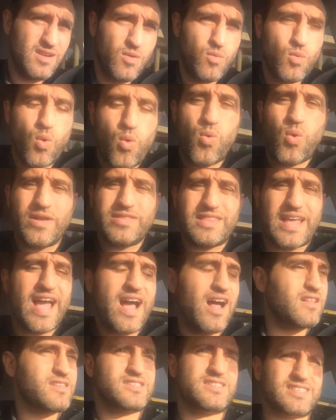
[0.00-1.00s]
Well, what the
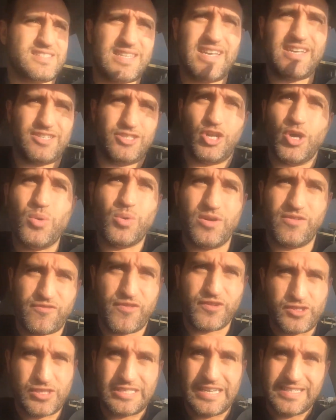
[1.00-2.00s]
hell is this thing doing
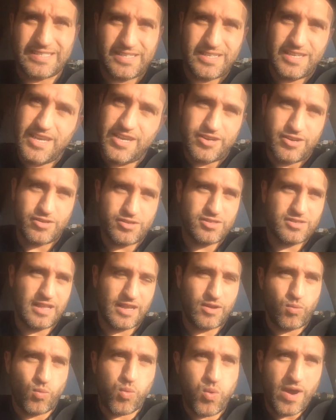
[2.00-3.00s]
for 6 years?
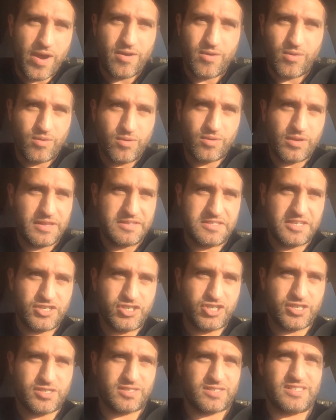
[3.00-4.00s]
Like, where is it?
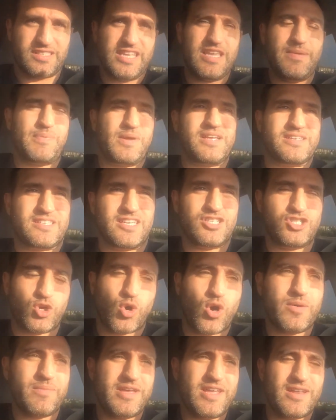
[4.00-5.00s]
Just sleeping? Is it
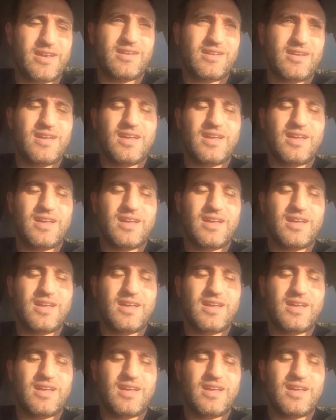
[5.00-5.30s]
dormant?